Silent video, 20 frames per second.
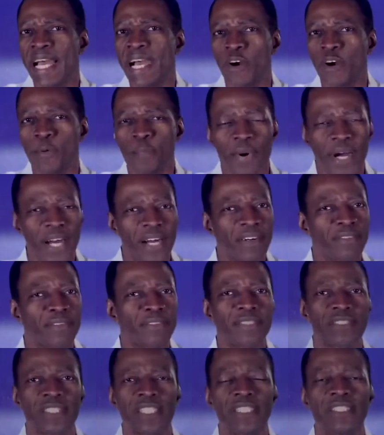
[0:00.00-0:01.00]
how
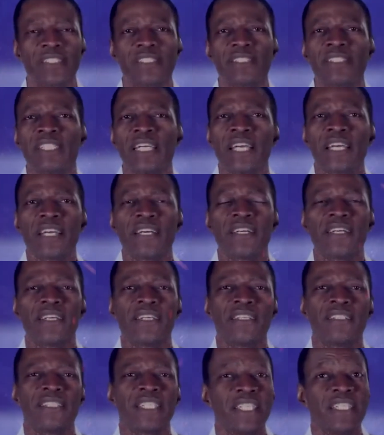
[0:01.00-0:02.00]
powerful the
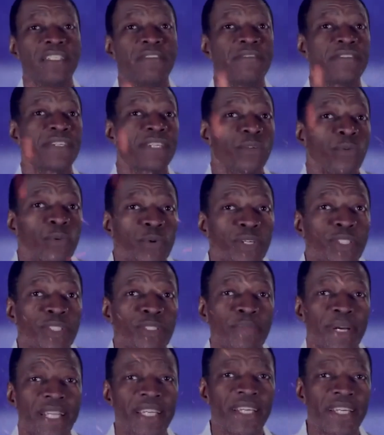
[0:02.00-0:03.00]
delivery
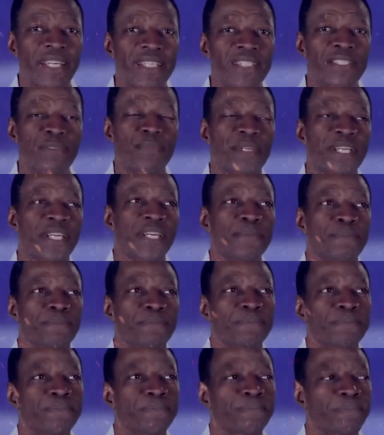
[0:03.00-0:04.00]
was by the guest speaker.
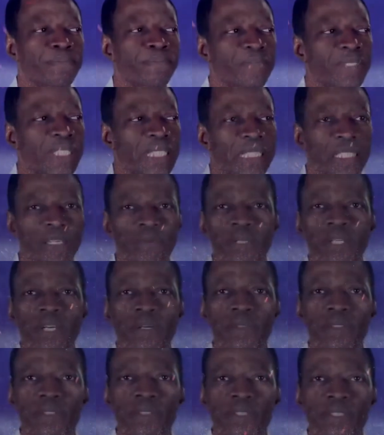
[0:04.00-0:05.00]
Then when
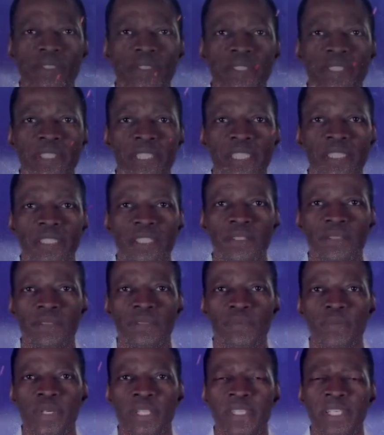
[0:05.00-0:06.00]
I was done, he said,
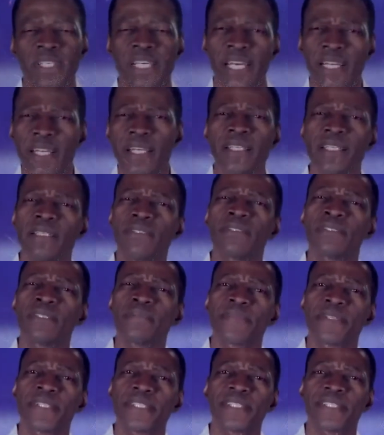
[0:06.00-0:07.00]
"Well, can I tell you
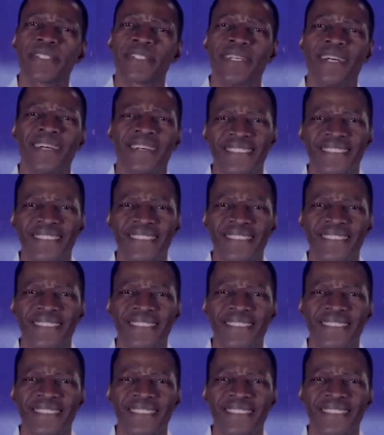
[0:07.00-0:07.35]
something?